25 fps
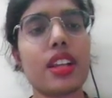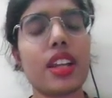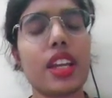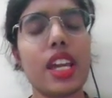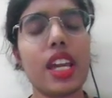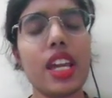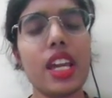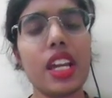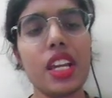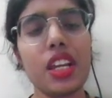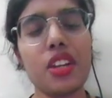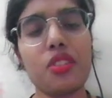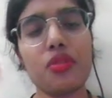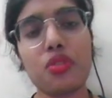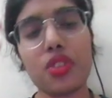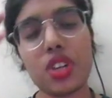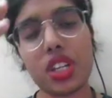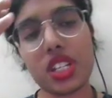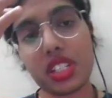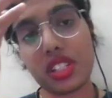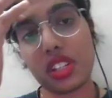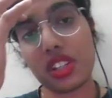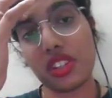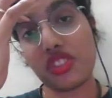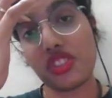key
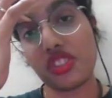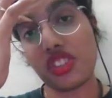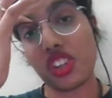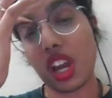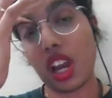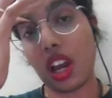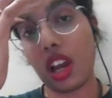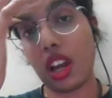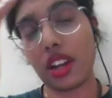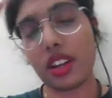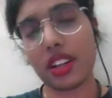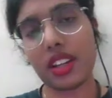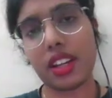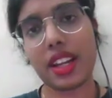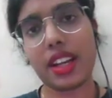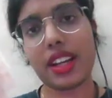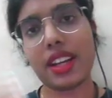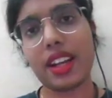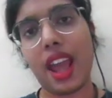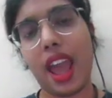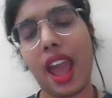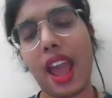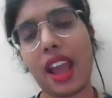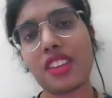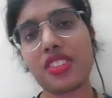influencers chart,
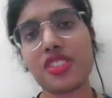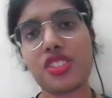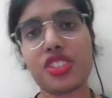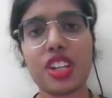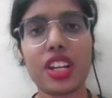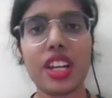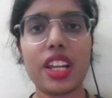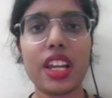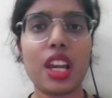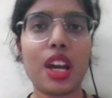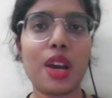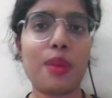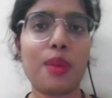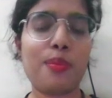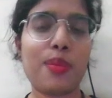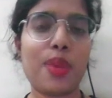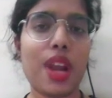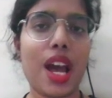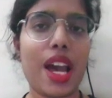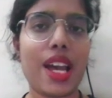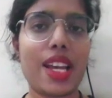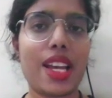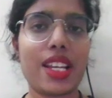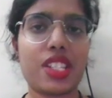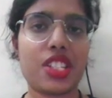it actually
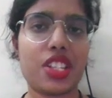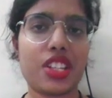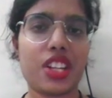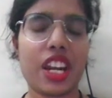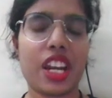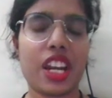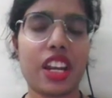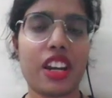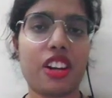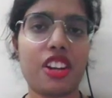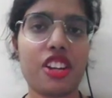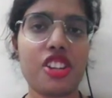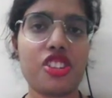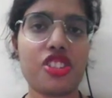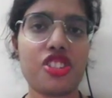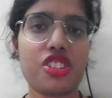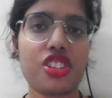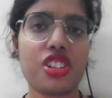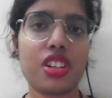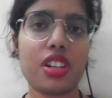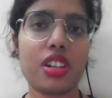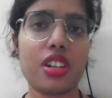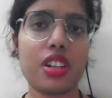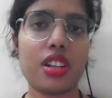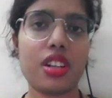applies
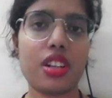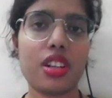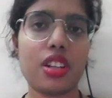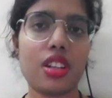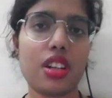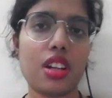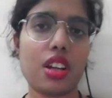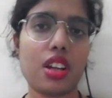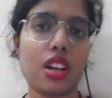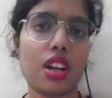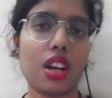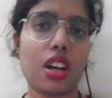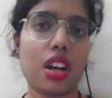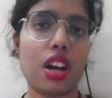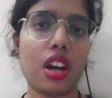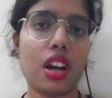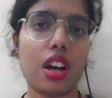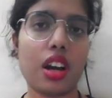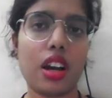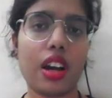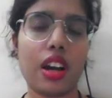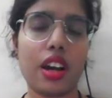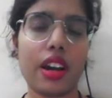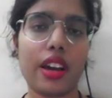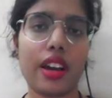regression
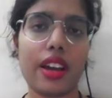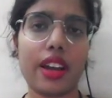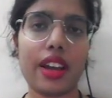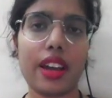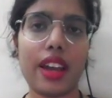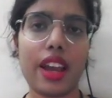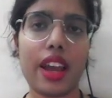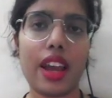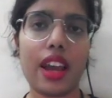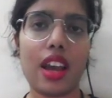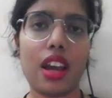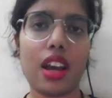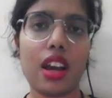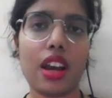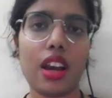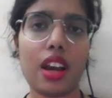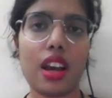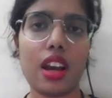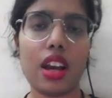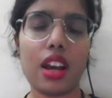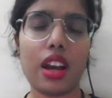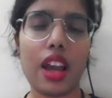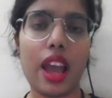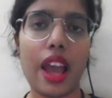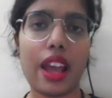uh,
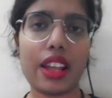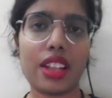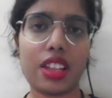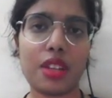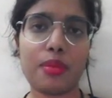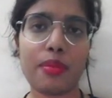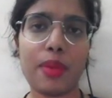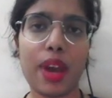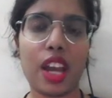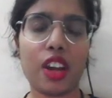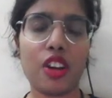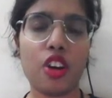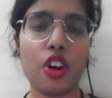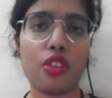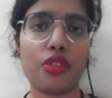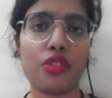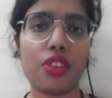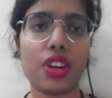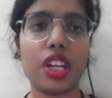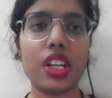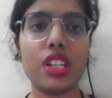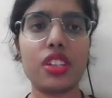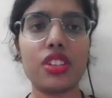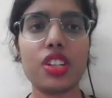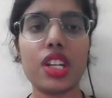at the back of
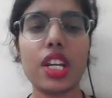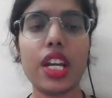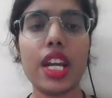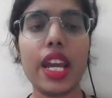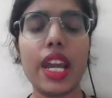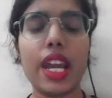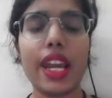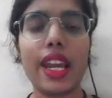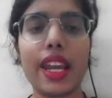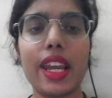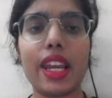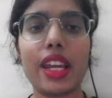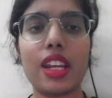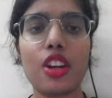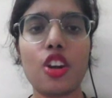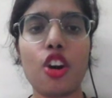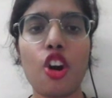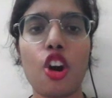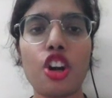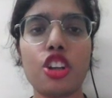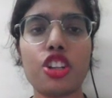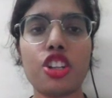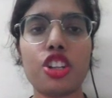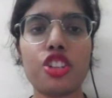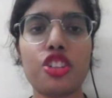it in
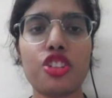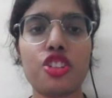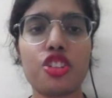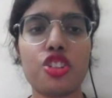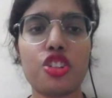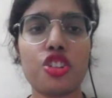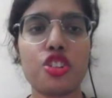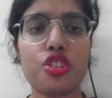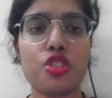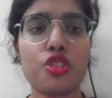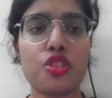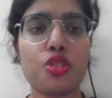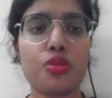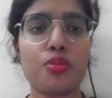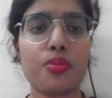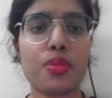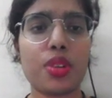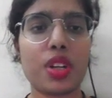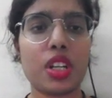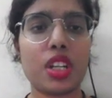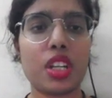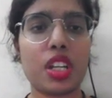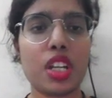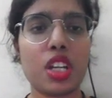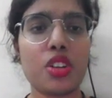order to
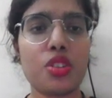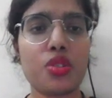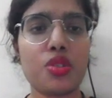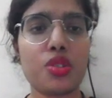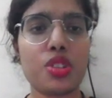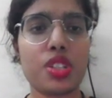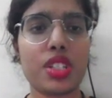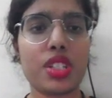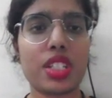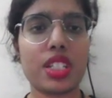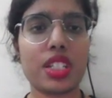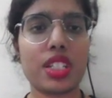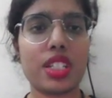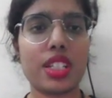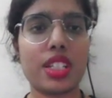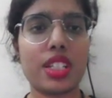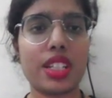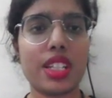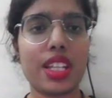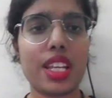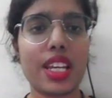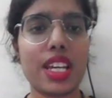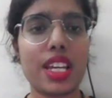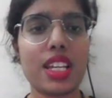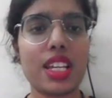produce
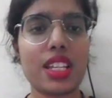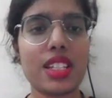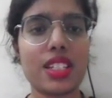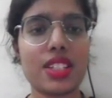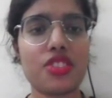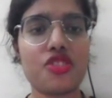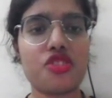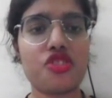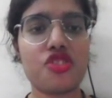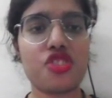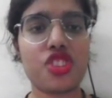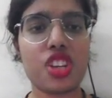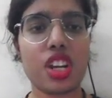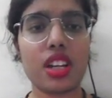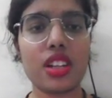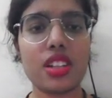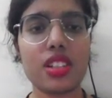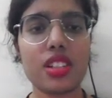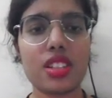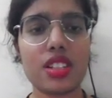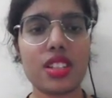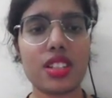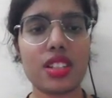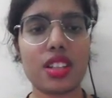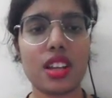these
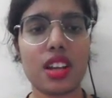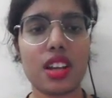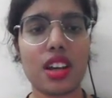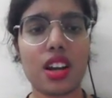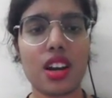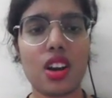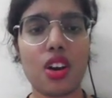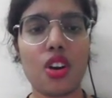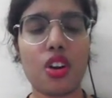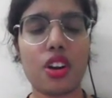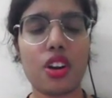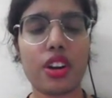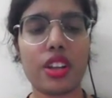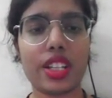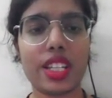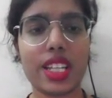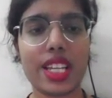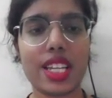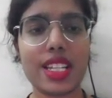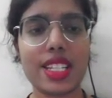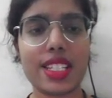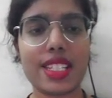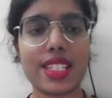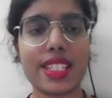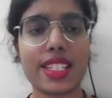chunks or
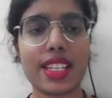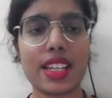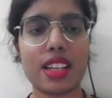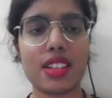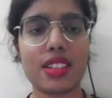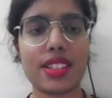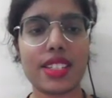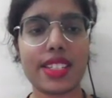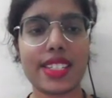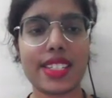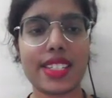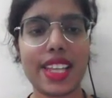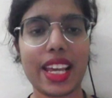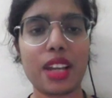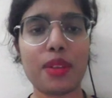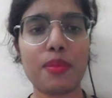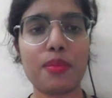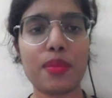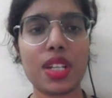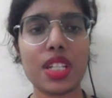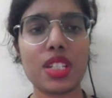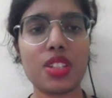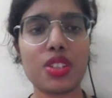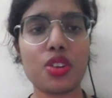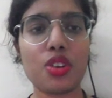these
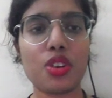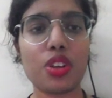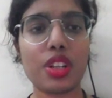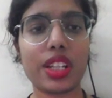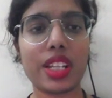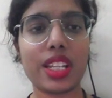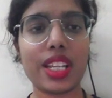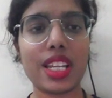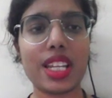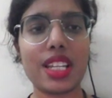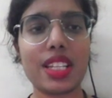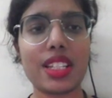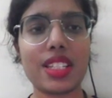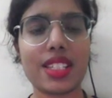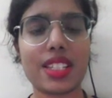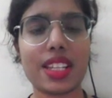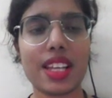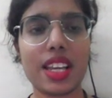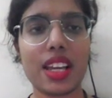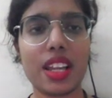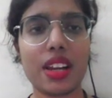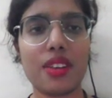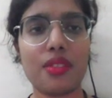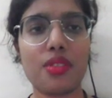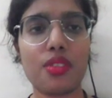segments or these
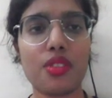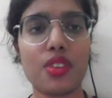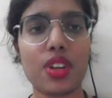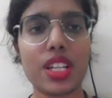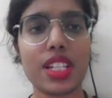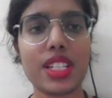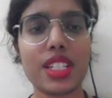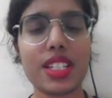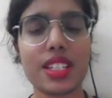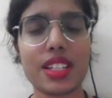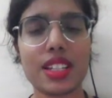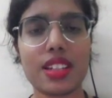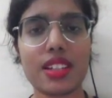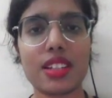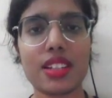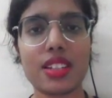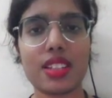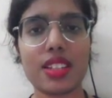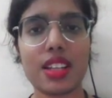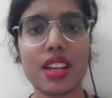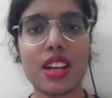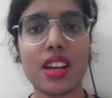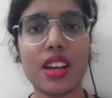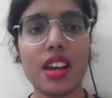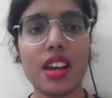influencers